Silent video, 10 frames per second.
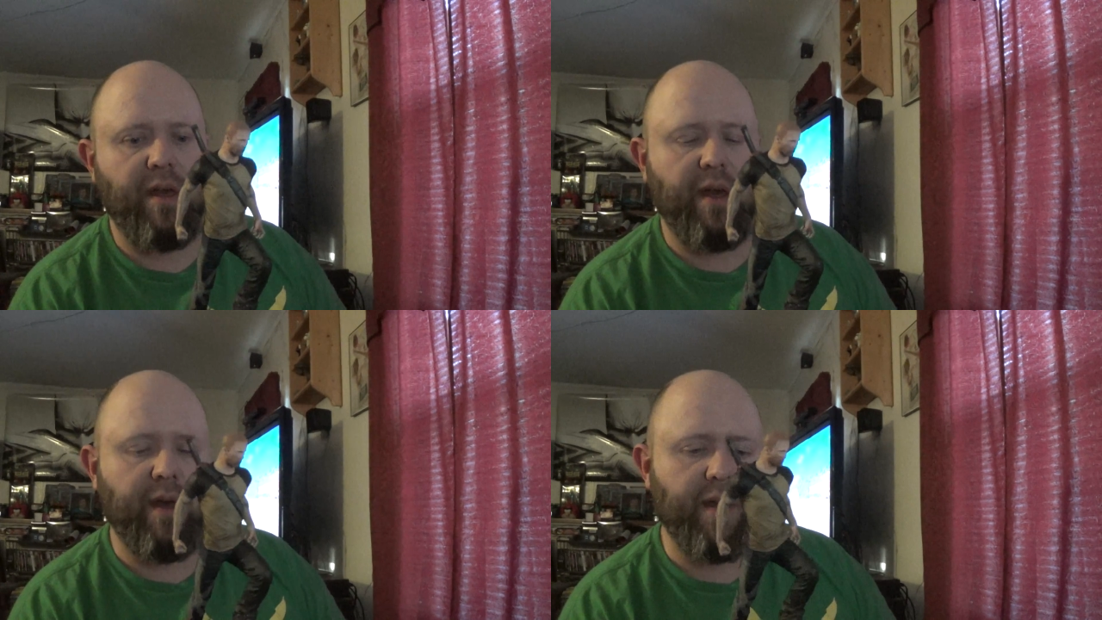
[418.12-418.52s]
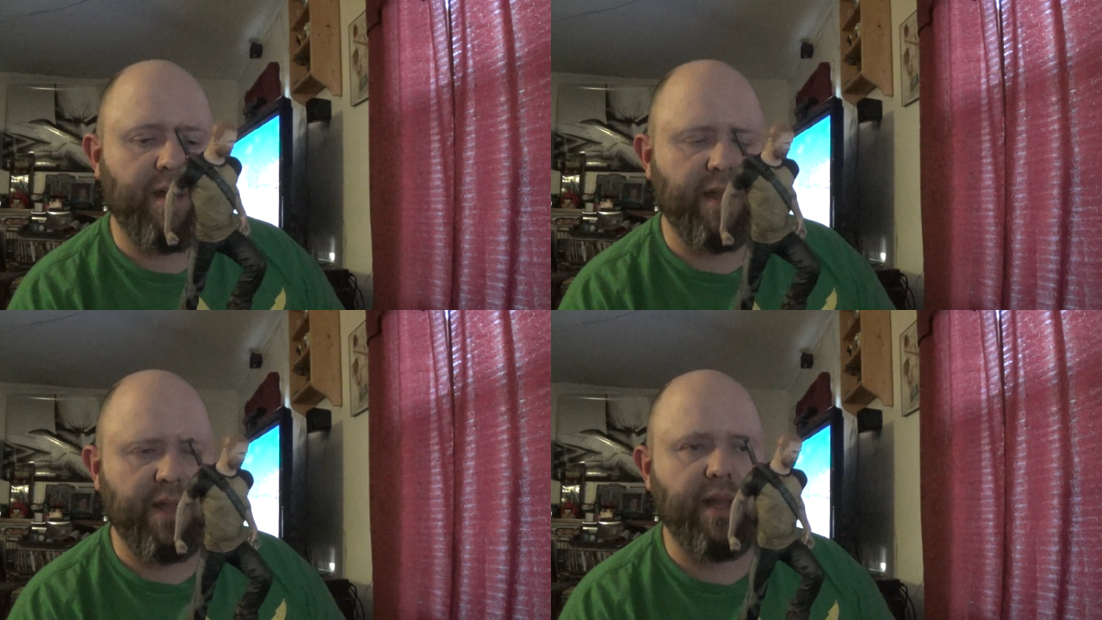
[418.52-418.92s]

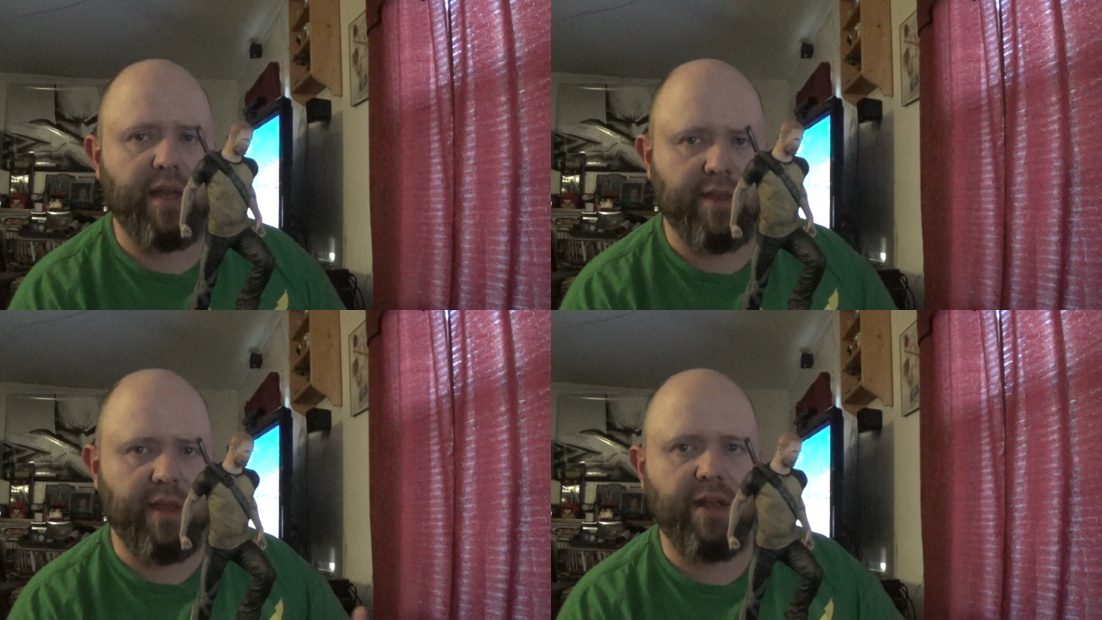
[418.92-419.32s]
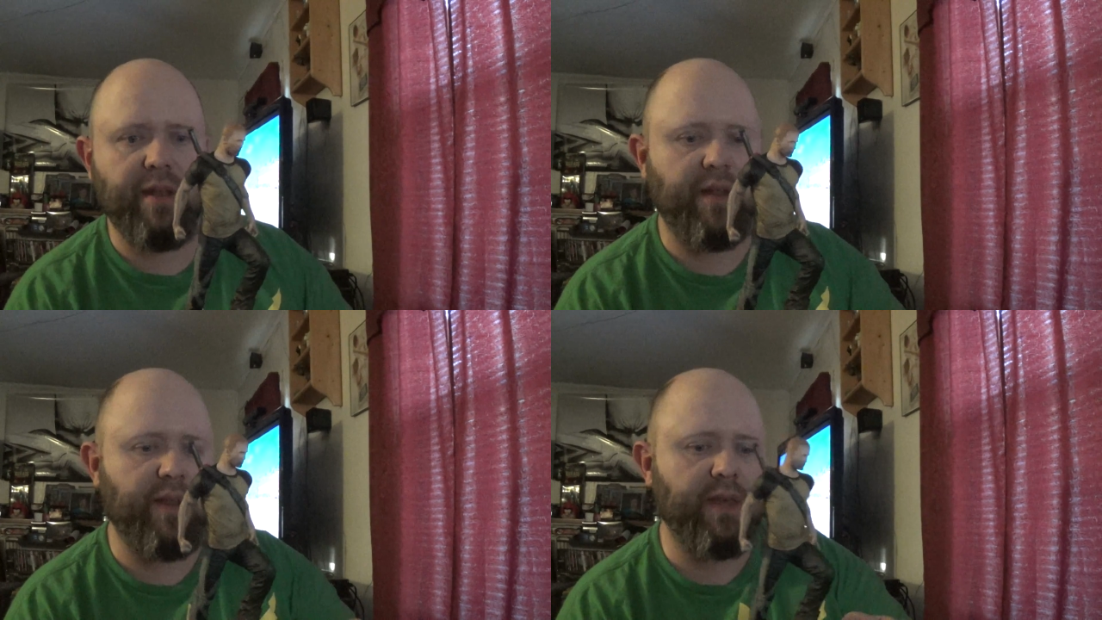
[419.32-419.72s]
and then, like I
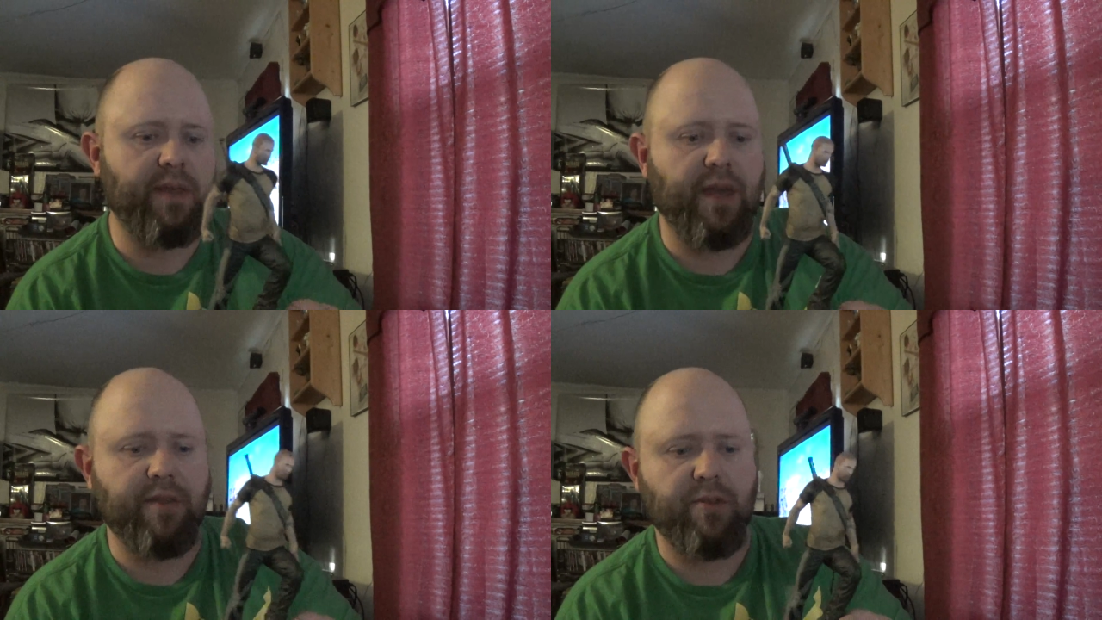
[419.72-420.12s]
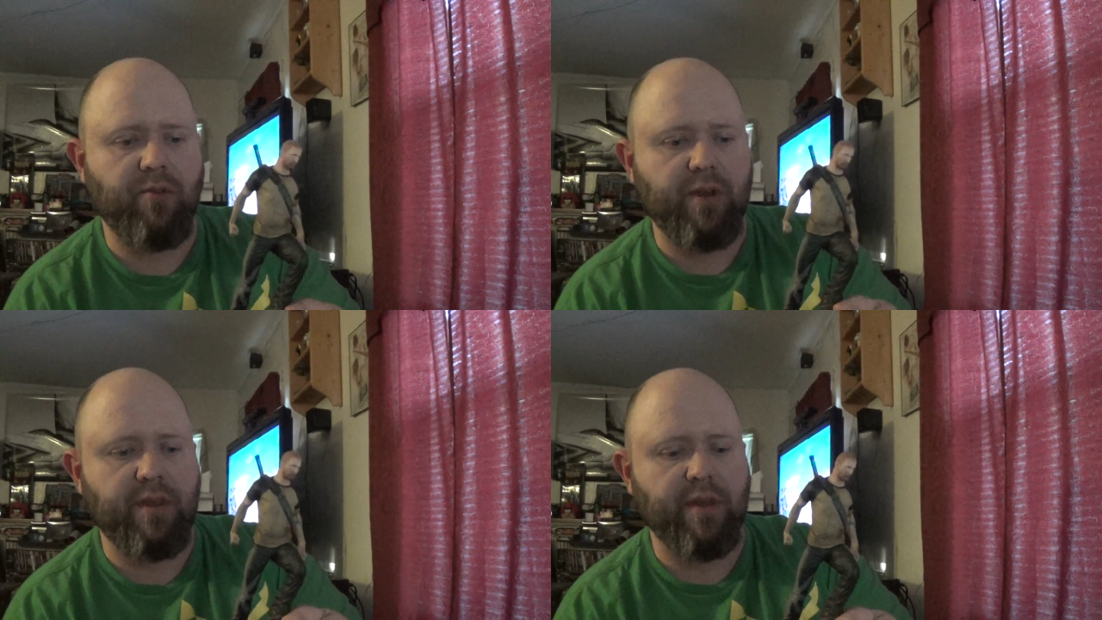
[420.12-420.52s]
said, the Assassin's
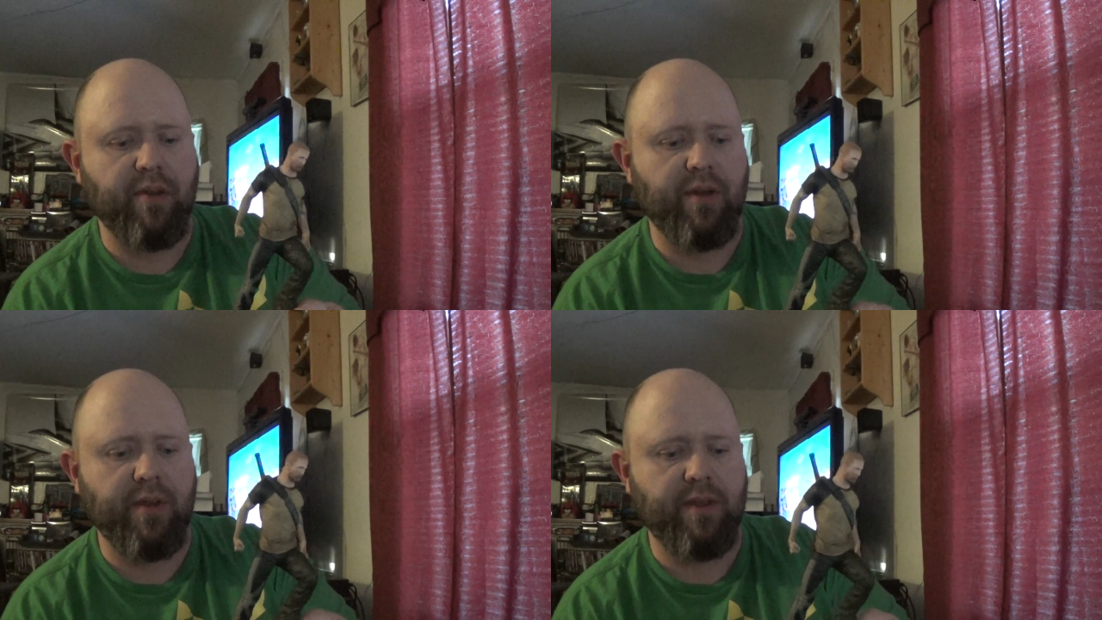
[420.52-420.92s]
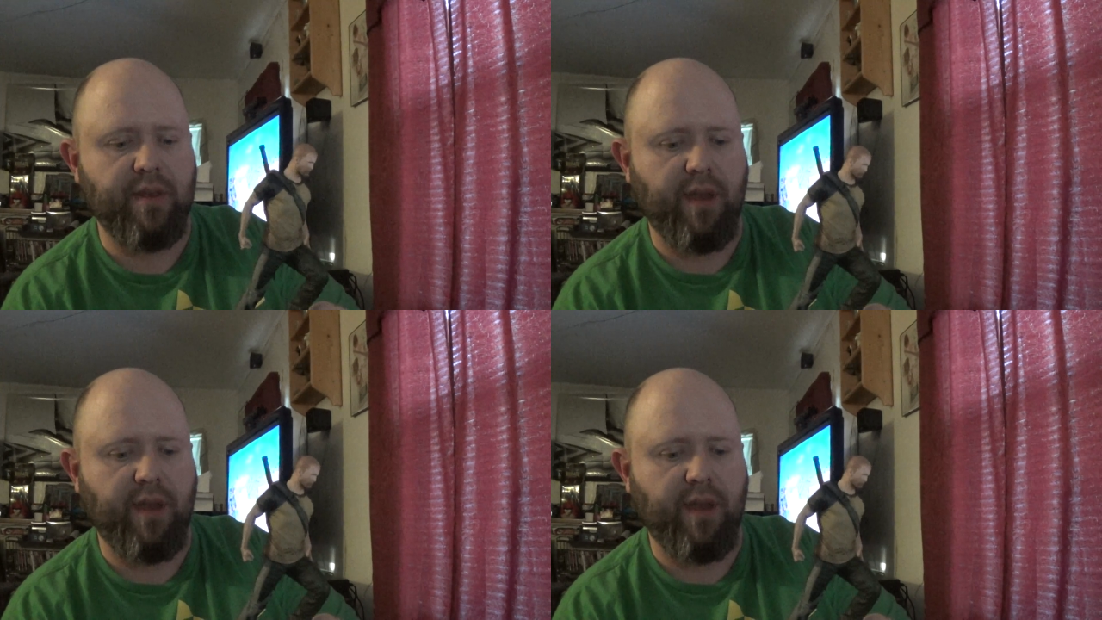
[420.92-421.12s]
Creed series,